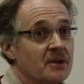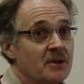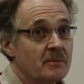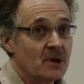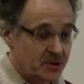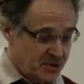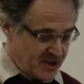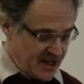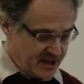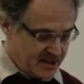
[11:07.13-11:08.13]
the most
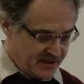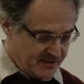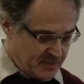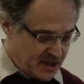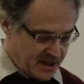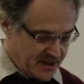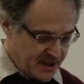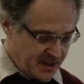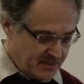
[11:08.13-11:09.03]
active part in